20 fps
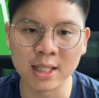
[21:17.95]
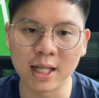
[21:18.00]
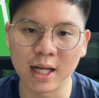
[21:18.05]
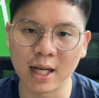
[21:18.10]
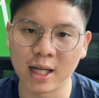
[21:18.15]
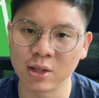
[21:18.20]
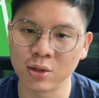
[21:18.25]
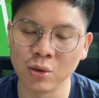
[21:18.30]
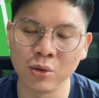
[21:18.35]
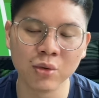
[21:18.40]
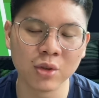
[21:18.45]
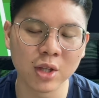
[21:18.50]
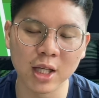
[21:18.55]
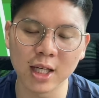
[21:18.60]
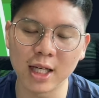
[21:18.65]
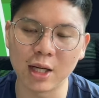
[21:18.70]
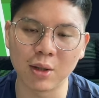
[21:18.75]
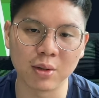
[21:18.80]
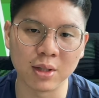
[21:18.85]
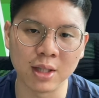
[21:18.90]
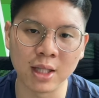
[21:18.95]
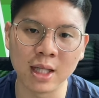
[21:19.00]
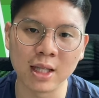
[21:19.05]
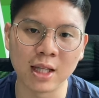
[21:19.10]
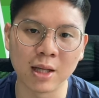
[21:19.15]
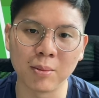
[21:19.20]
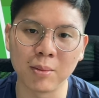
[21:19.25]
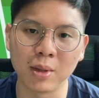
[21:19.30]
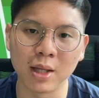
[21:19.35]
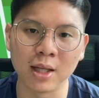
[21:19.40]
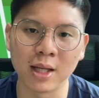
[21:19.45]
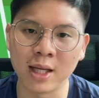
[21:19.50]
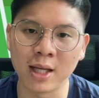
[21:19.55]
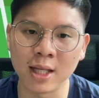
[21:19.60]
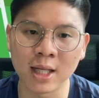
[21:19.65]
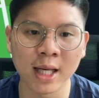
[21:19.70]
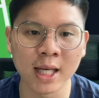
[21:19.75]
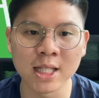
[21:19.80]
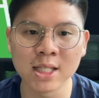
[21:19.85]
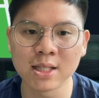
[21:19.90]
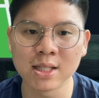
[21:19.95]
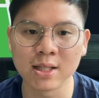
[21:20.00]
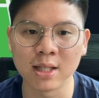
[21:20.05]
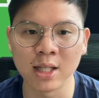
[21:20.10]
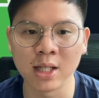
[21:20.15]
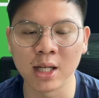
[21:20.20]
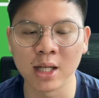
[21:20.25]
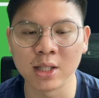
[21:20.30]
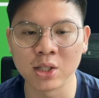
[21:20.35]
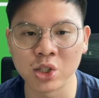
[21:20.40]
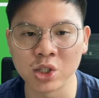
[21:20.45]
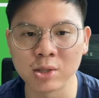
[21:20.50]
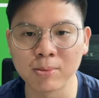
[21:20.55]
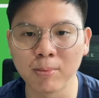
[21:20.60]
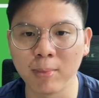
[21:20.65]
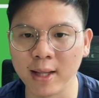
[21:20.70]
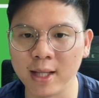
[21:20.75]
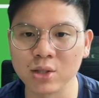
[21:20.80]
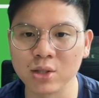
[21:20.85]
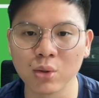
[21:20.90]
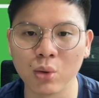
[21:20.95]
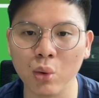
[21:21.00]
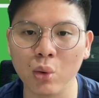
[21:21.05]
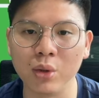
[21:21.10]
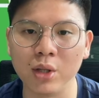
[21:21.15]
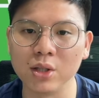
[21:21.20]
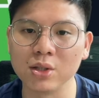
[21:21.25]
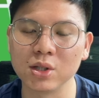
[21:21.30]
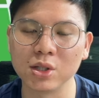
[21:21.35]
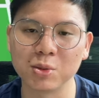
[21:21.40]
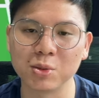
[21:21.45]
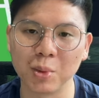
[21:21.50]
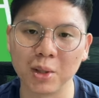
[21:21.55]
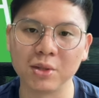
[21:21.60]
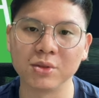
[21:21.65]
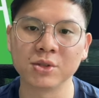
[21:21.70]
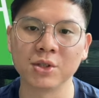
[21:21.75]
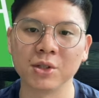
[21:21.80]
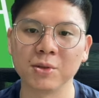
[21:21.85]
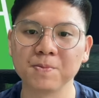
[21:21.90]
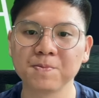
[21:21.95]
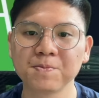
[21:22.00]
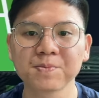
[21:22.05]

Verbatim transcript: I don't think I would need them in any case. They are just placeholders as well. So